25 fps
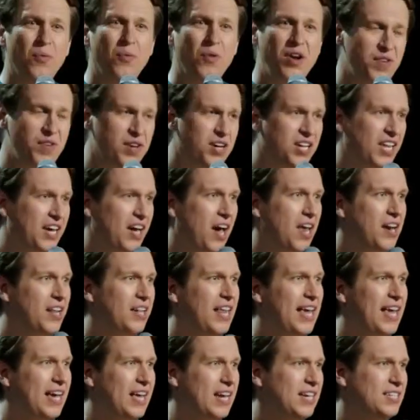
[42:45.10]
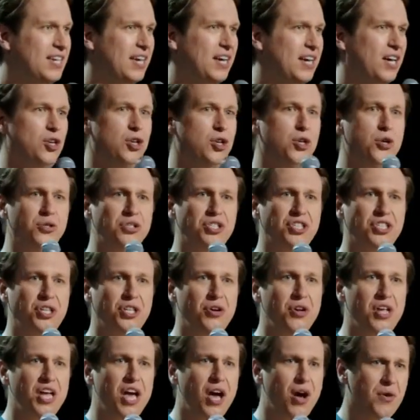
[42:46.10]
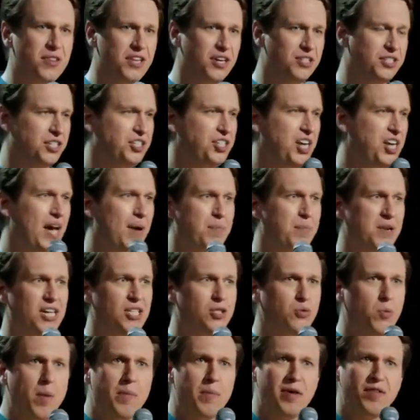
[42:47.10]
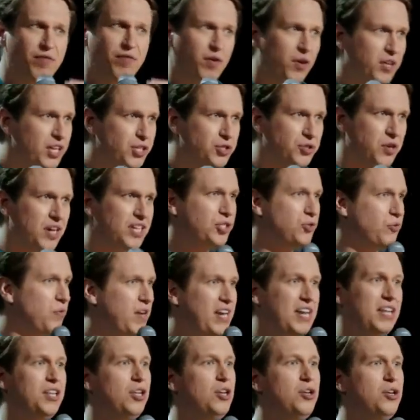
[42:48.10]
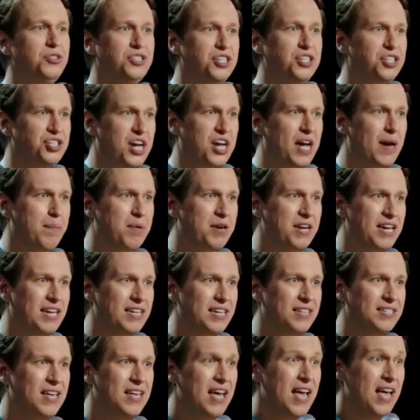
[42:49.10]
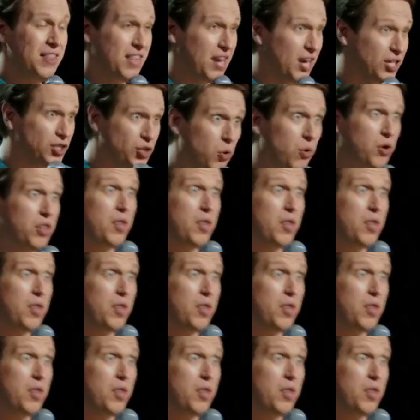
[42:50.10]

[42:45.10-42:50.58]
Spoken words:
if you click on a link and it's like a news studio and there's a Japanese woman fully dressed reading the news in Japanese, then a door in the